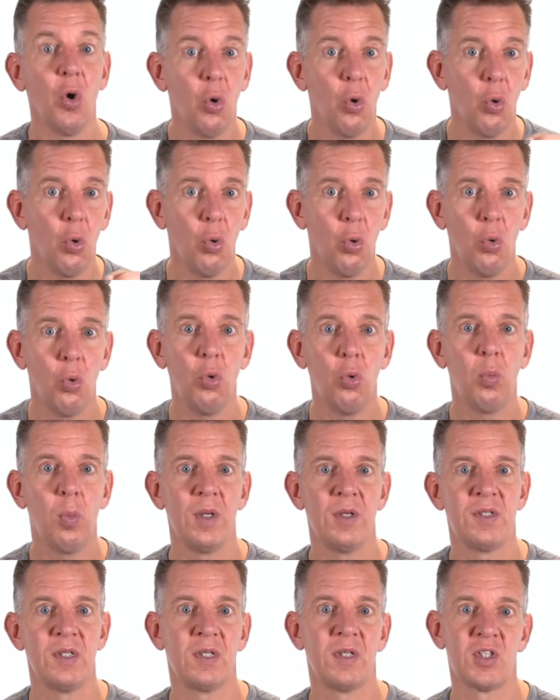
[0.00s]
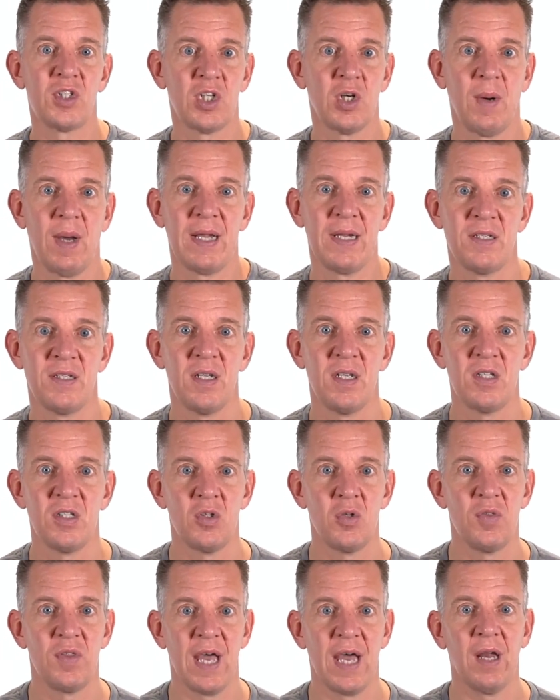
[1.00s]
all wanting to show ads
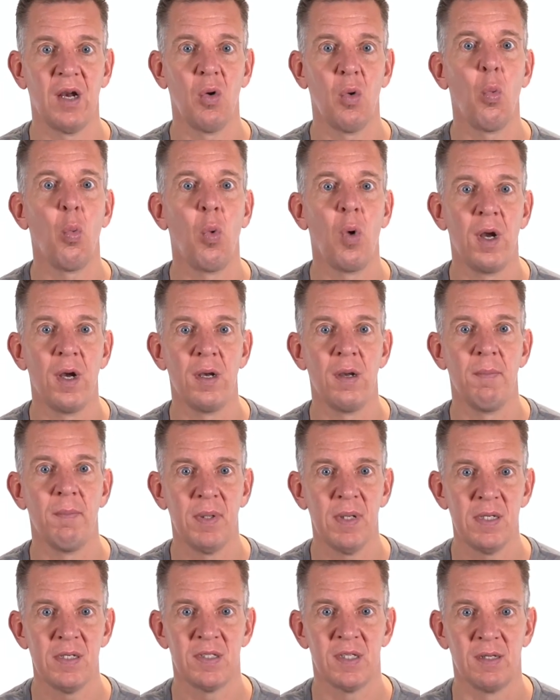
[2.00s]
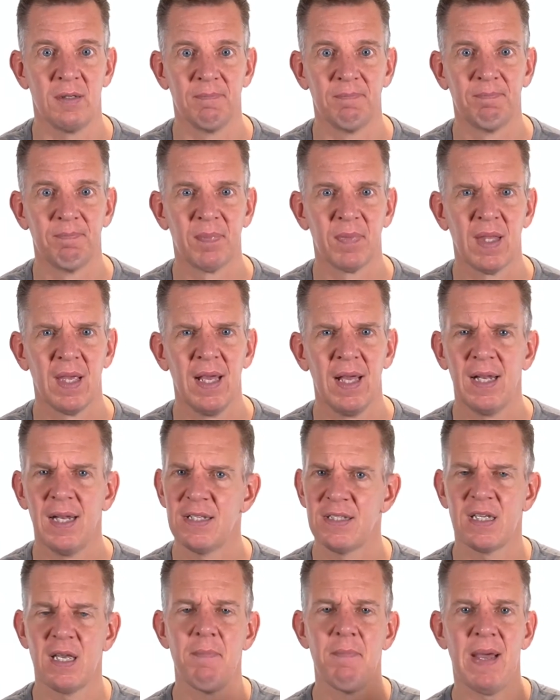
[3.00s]
to that one person. Let's
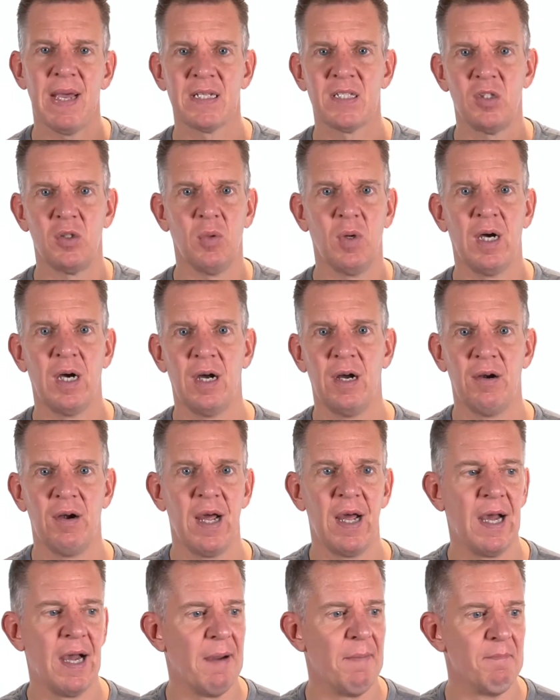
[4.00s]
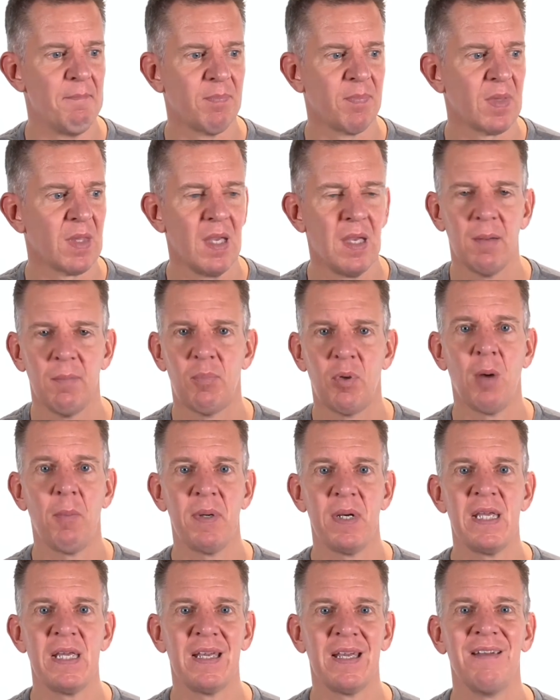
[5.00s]
come back to our
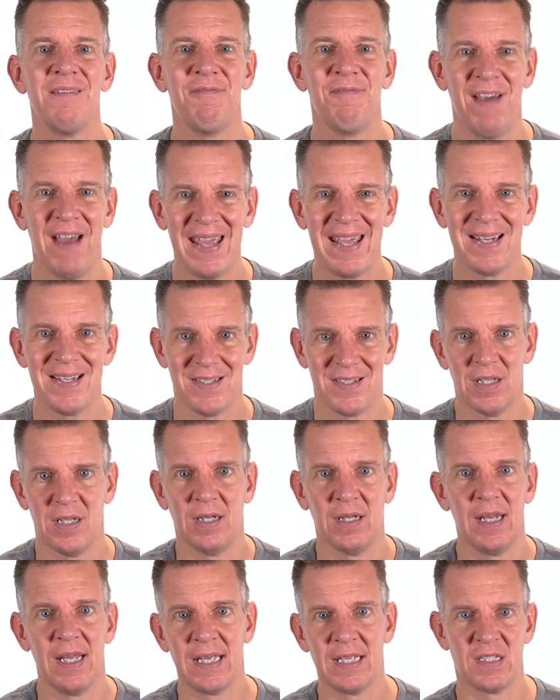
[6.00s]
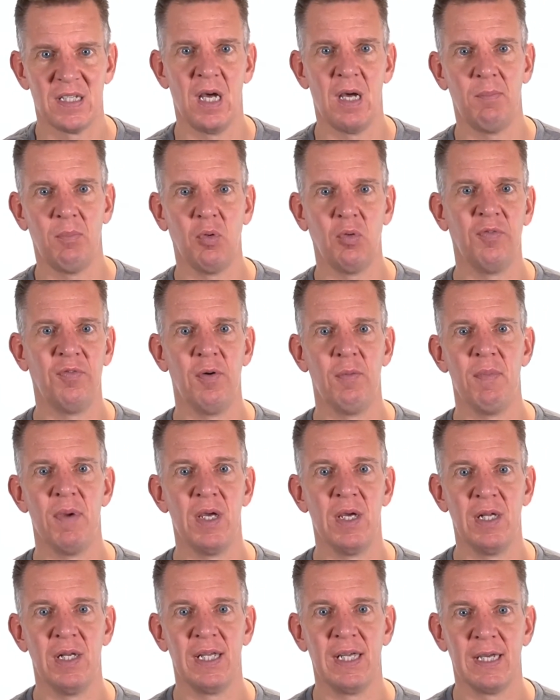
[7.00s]
property conveyancer example from
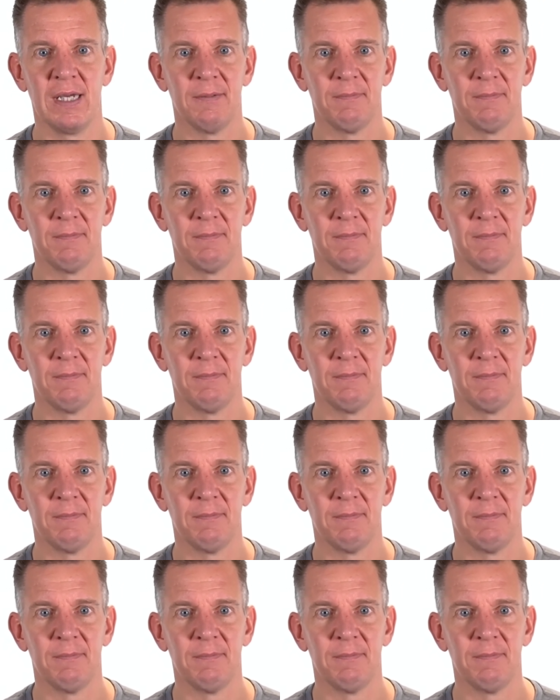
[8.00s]
earlier.